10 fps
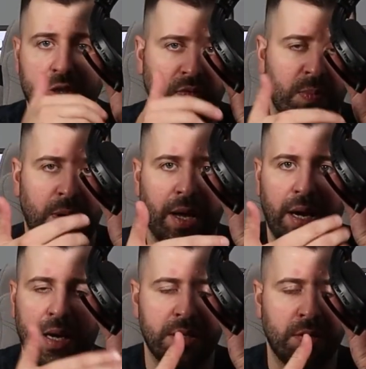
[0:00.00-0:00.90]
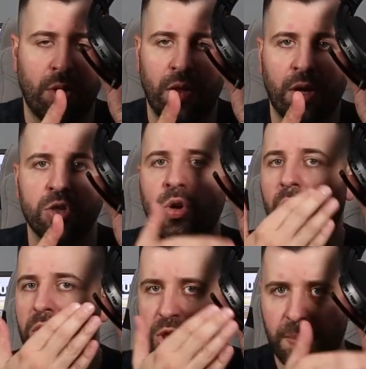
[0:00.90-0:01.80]
So if you plug it into one of the
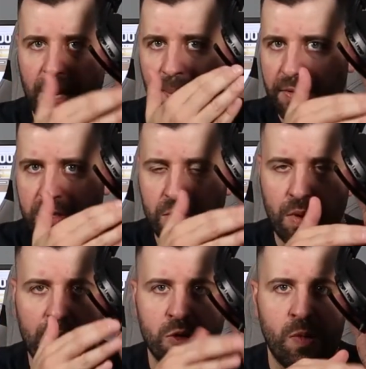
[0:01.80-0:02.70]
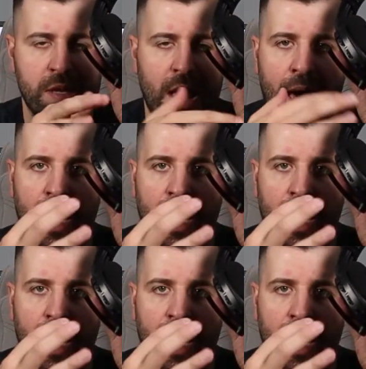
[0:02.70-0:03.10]
controllers, you'll be able to uh, tweak that.